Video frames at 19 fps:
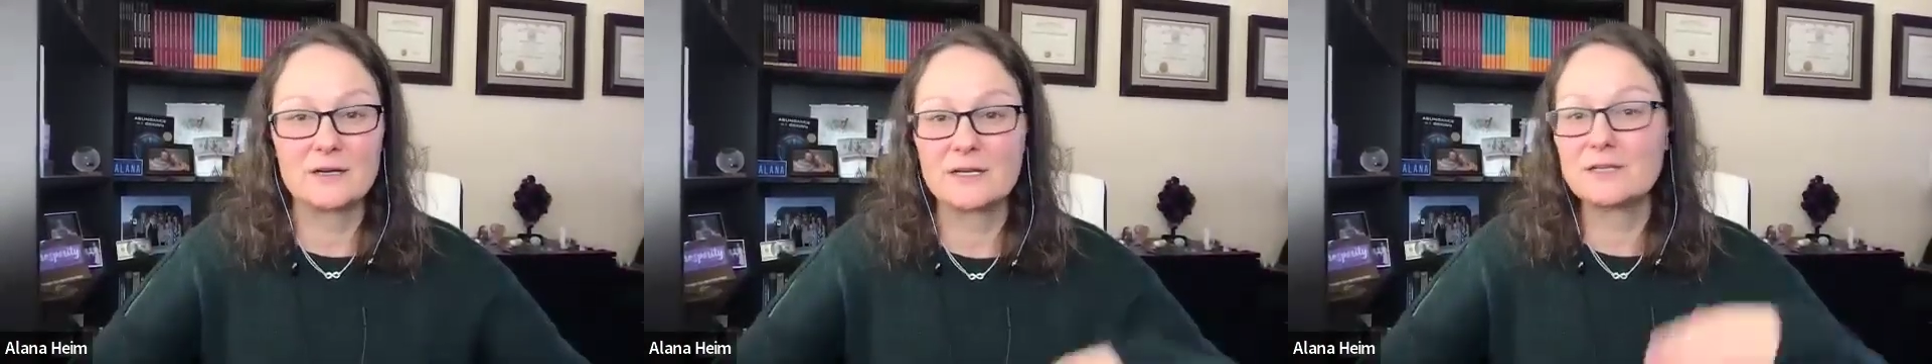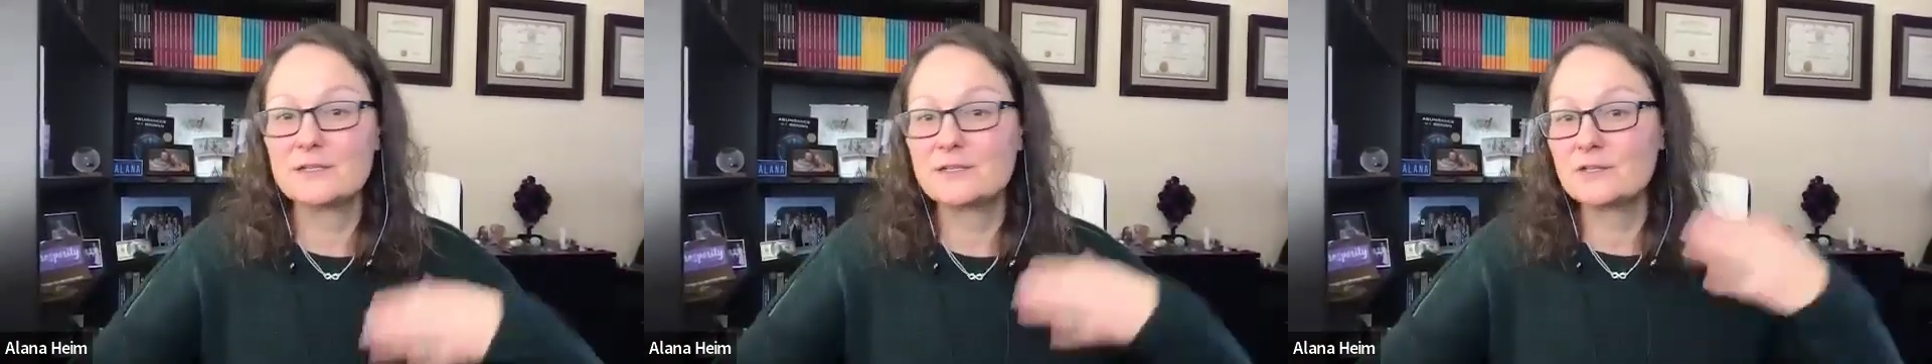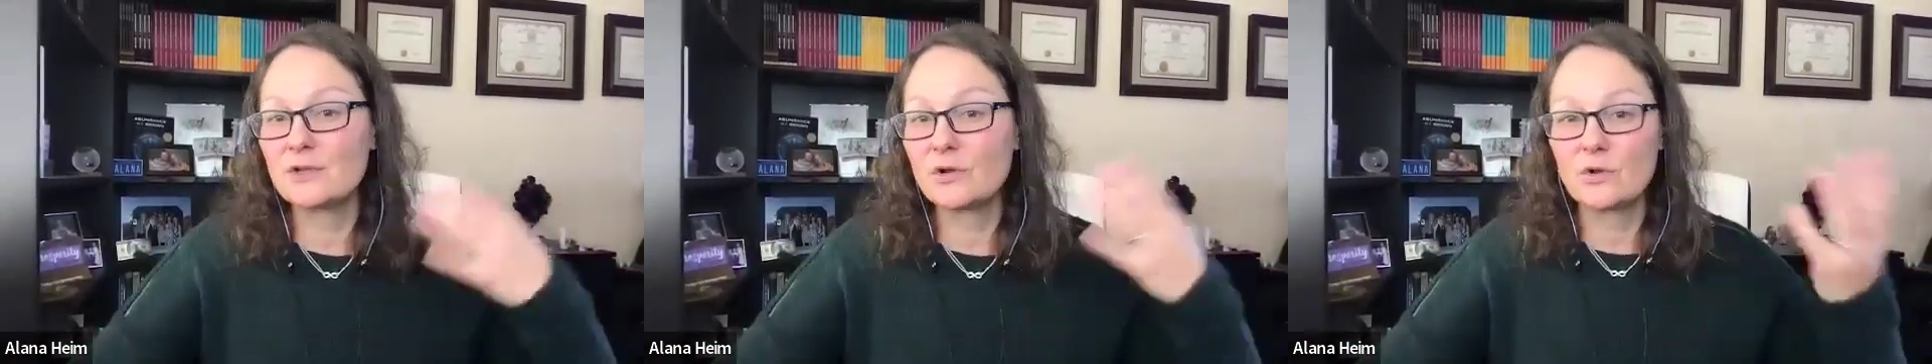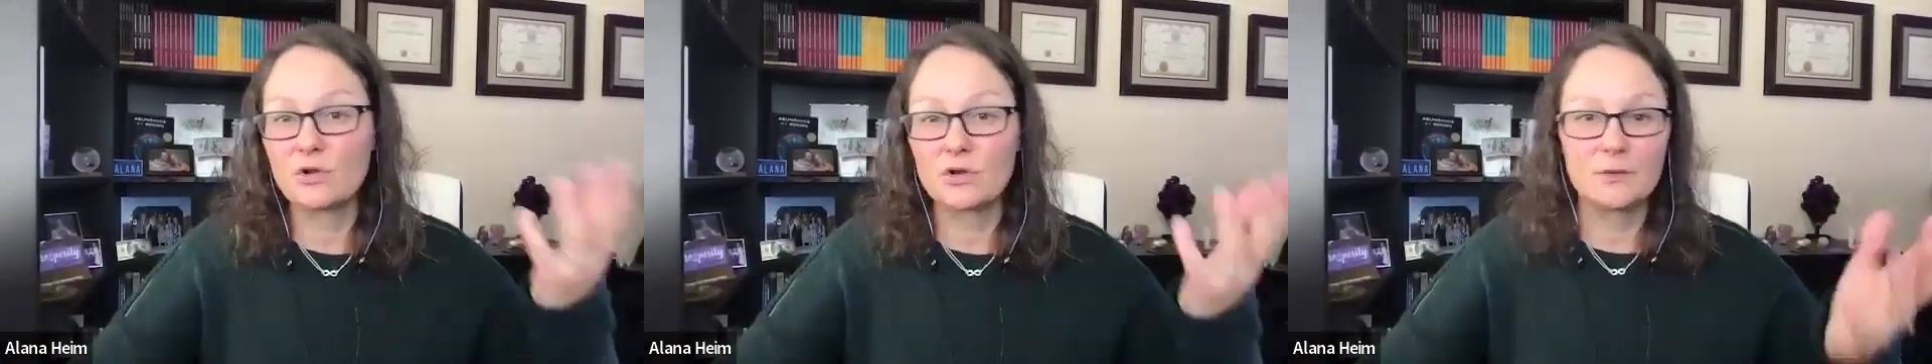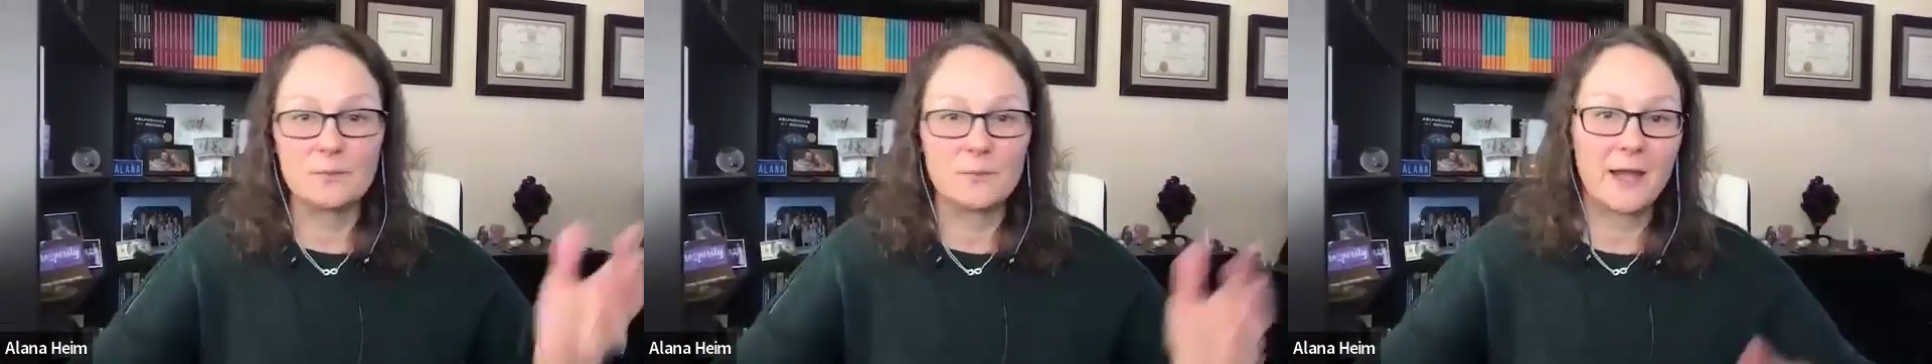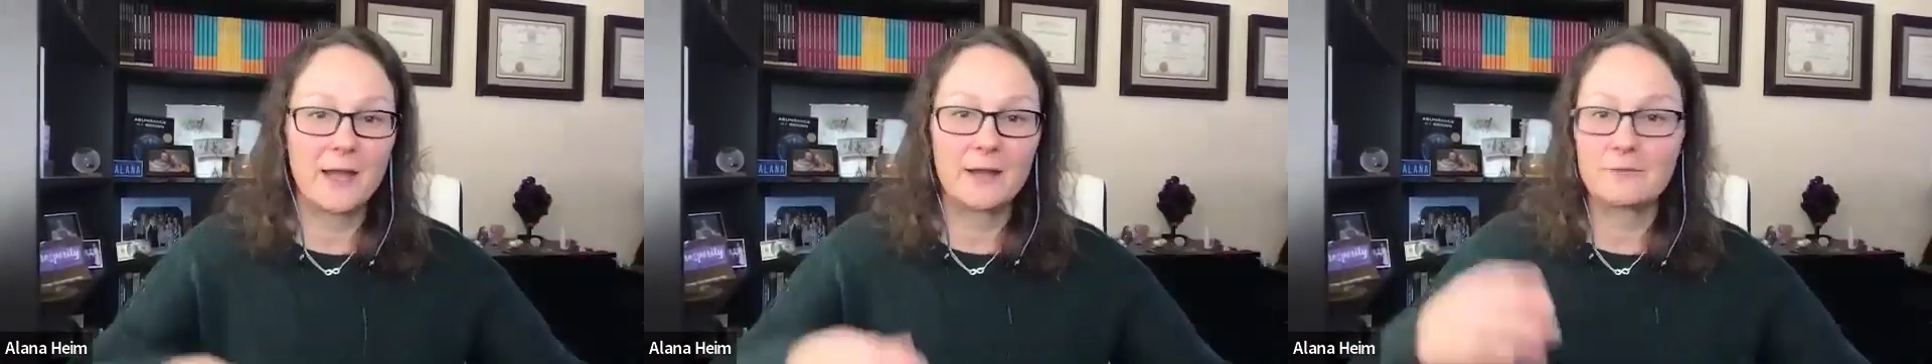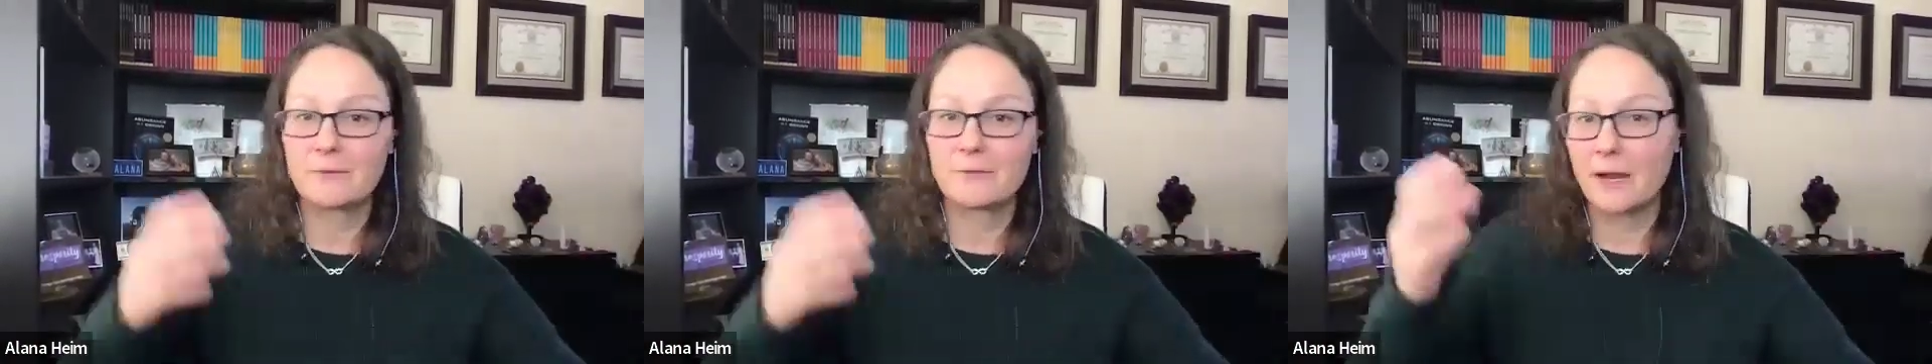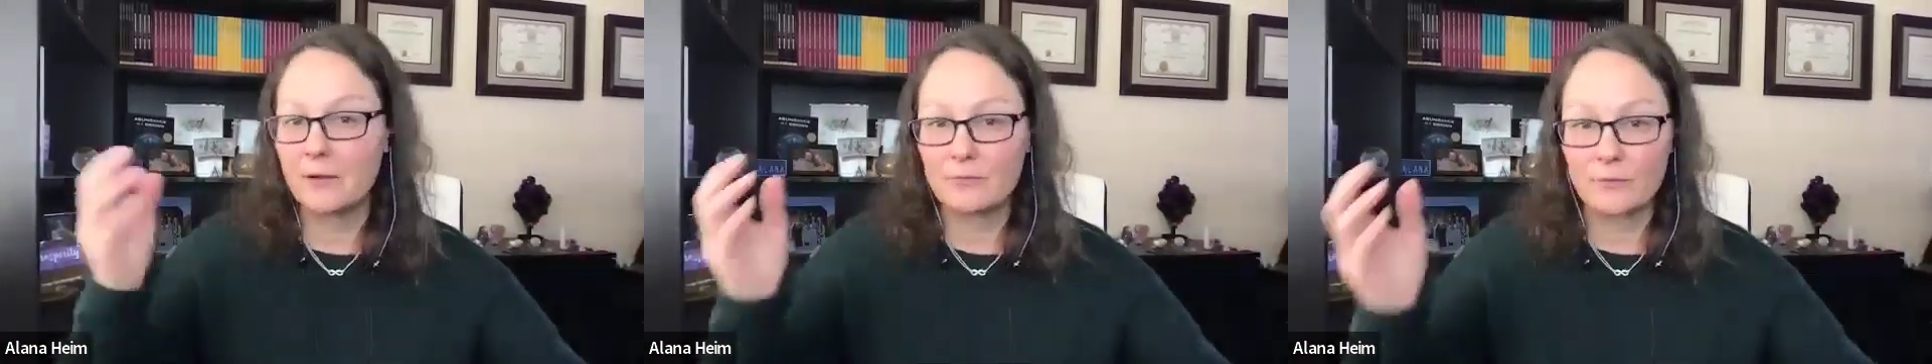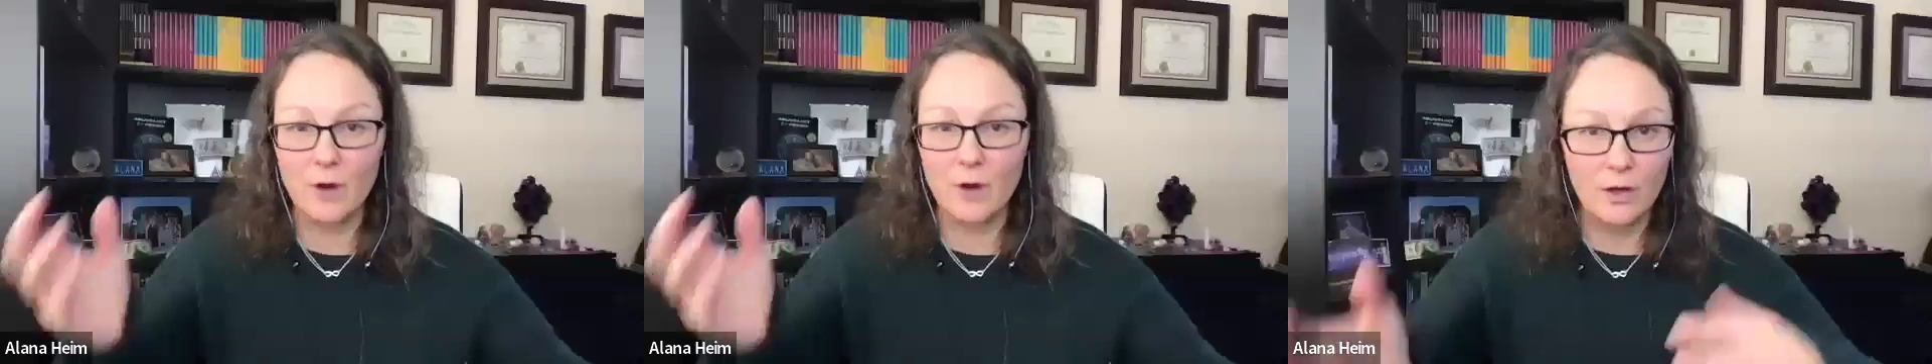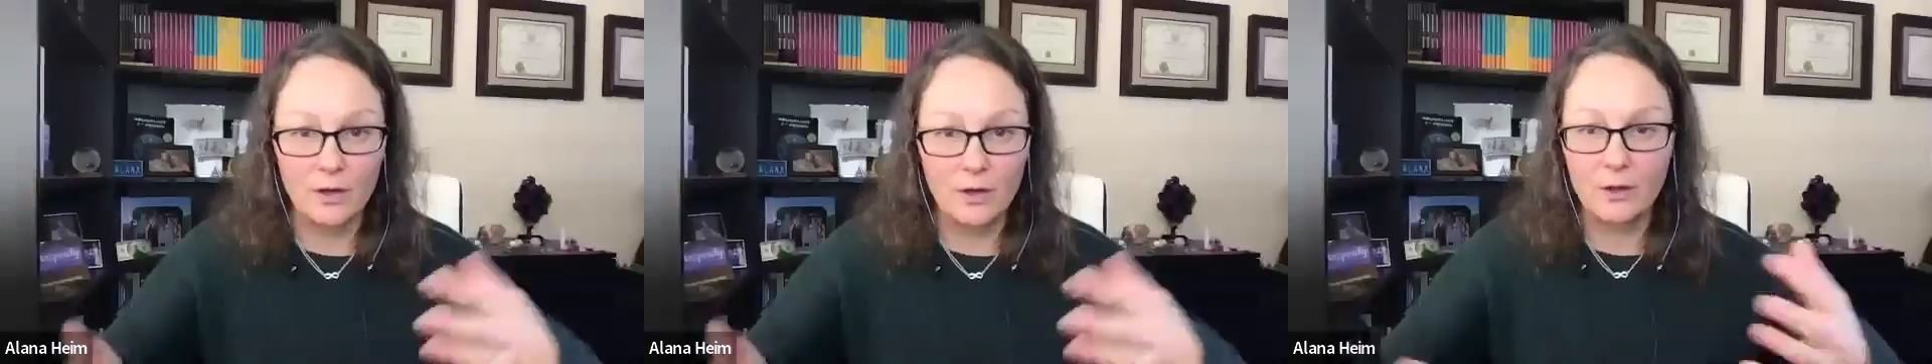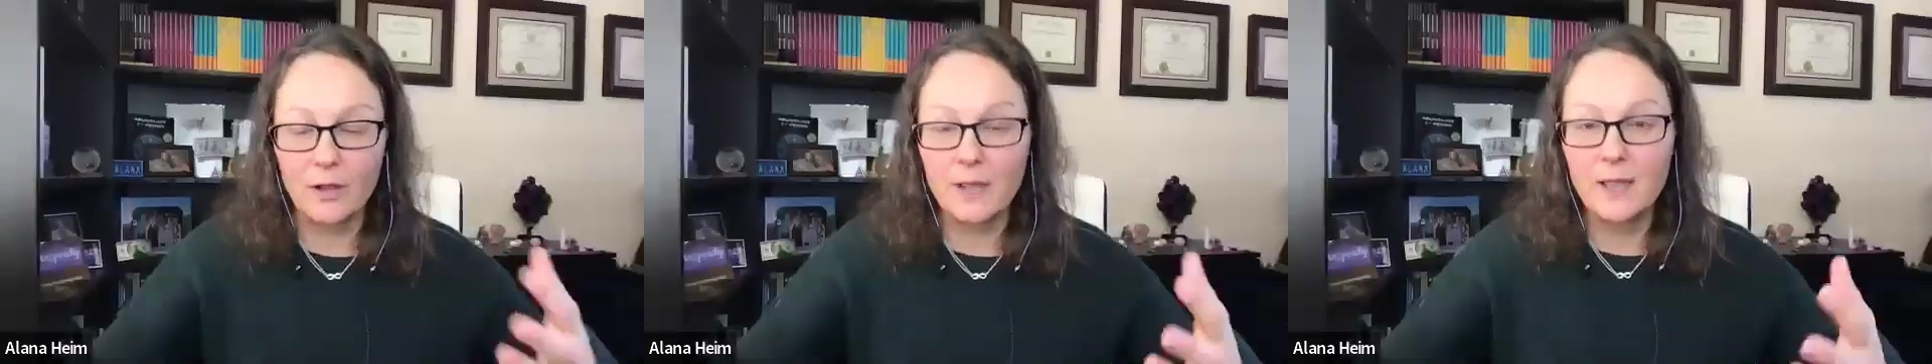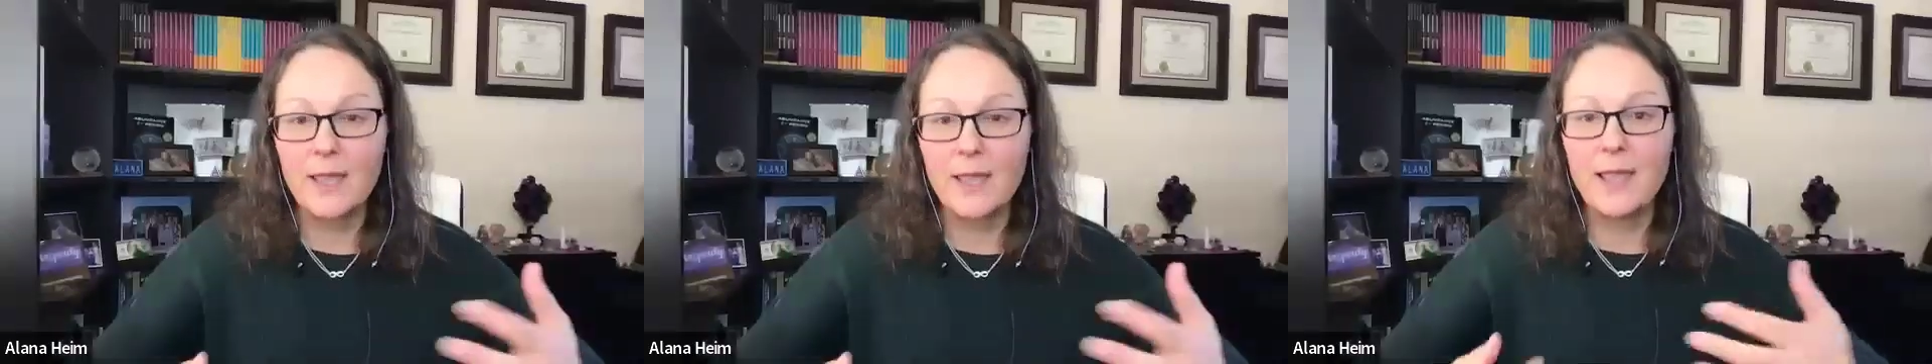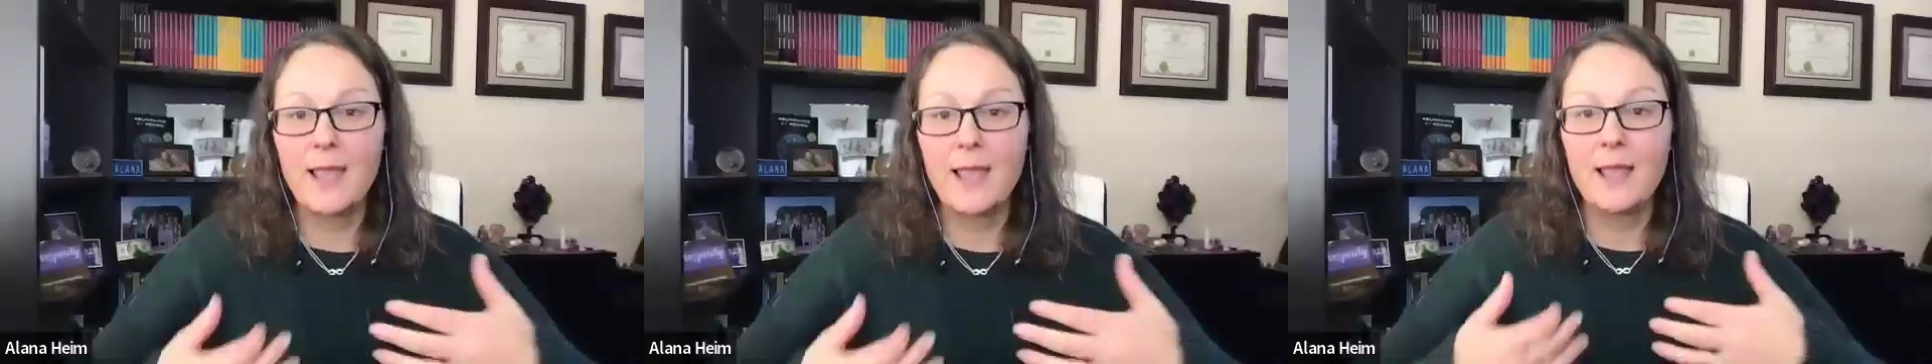There is no good, bad, right,
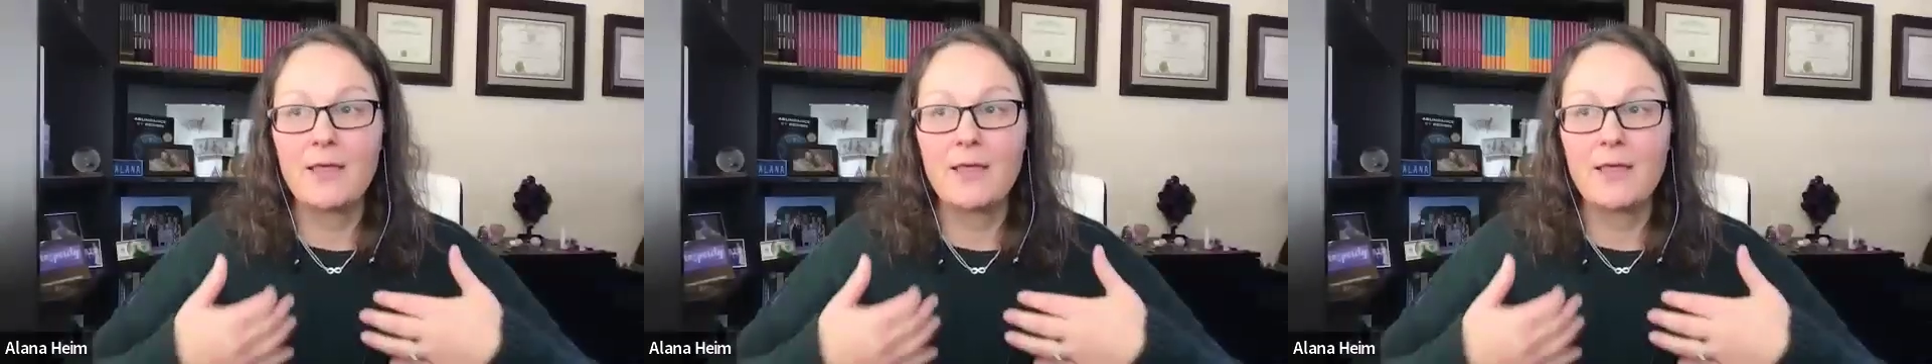wrong.